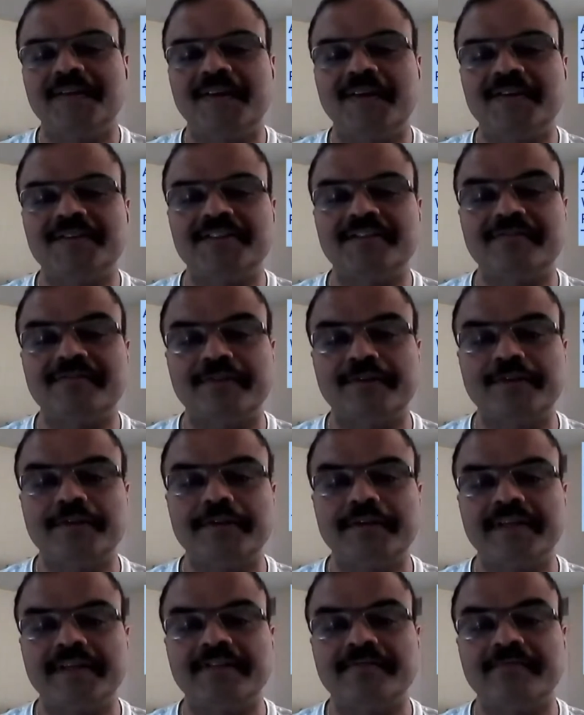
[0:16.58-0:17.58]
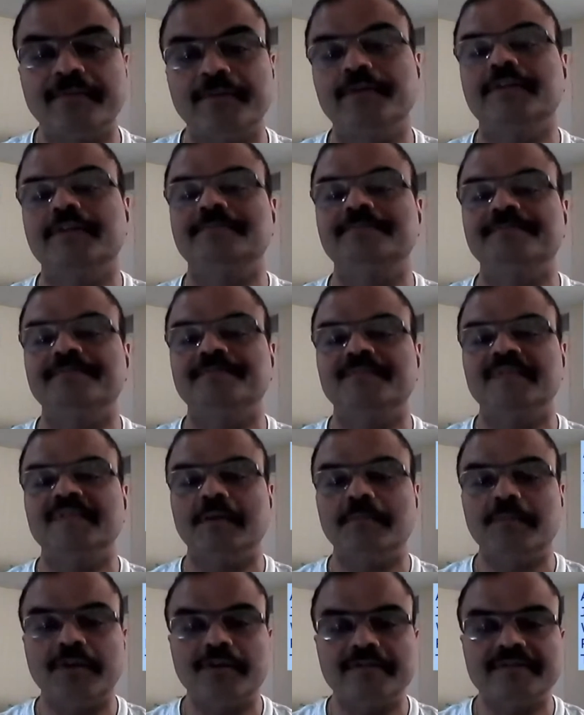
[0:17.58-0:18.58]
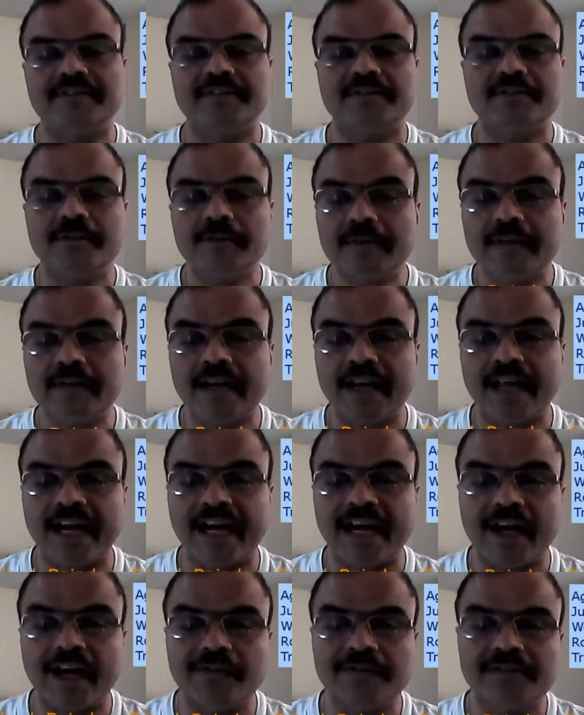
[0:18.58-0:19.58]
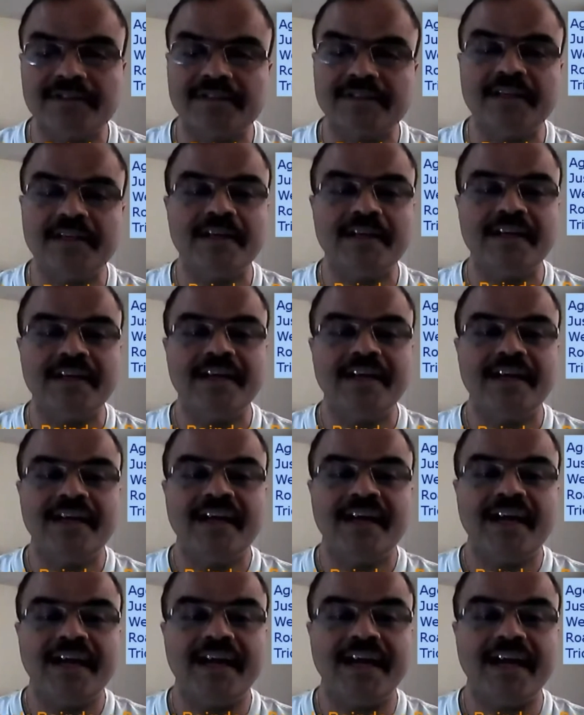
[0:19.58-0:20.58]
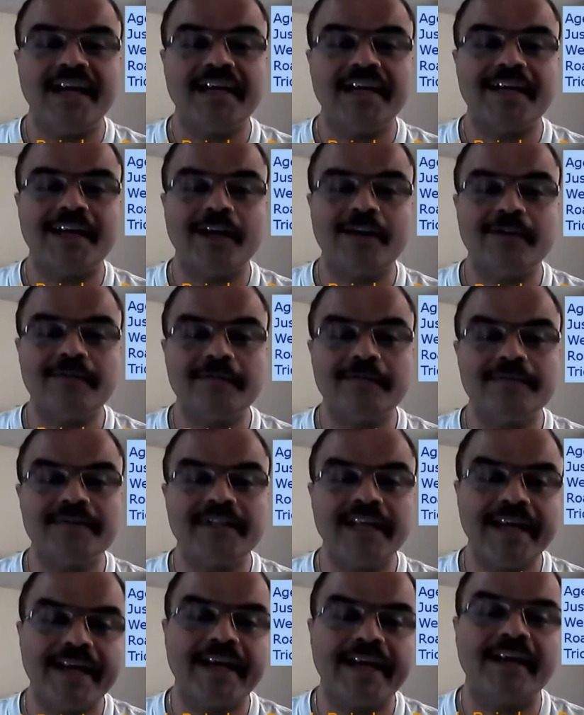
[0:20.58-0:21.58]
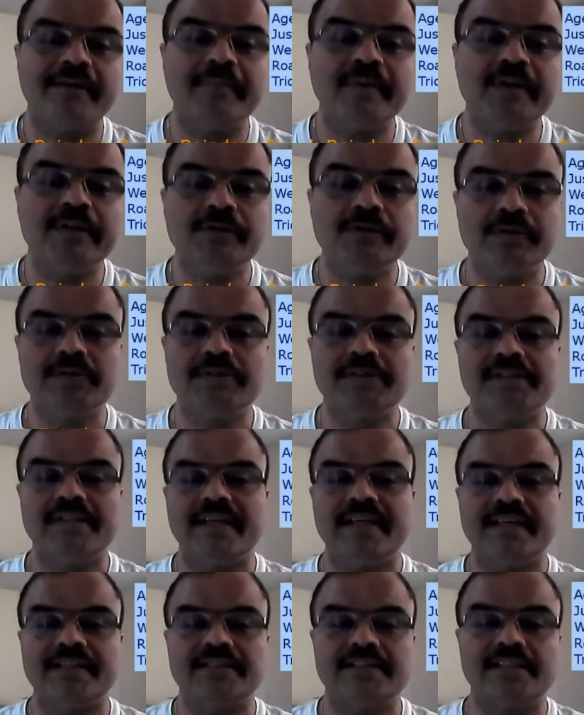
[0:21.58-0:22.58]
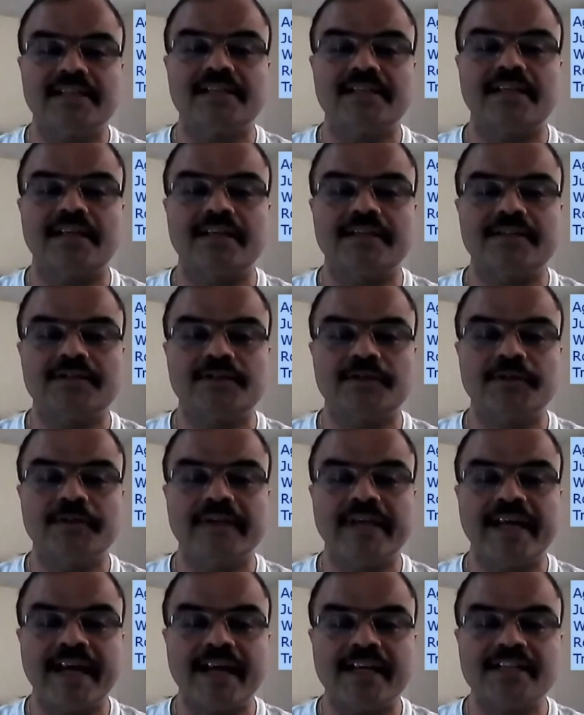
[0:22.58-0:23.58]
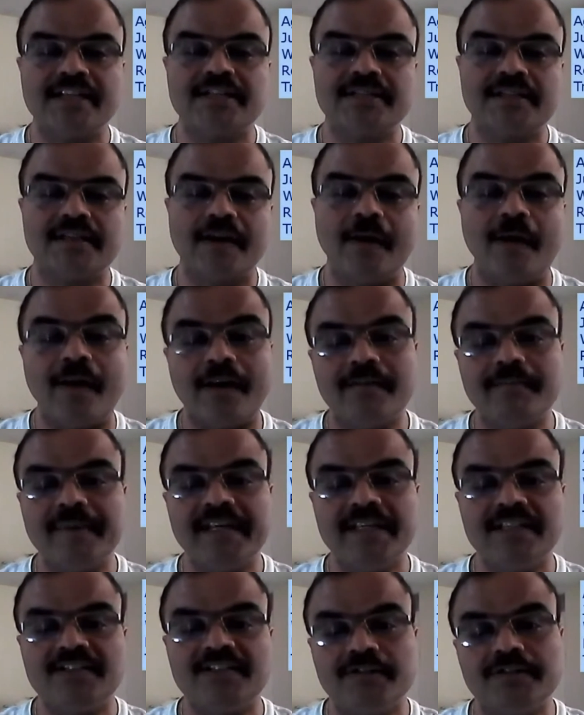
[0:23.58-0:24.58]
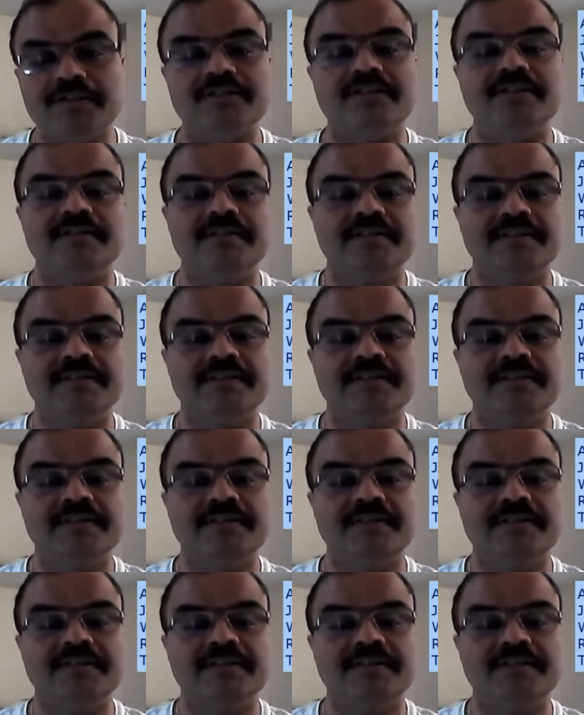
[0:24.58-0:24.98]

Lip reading: on the forum about Google Hangouts and how they can be used, etc. So it has all been good.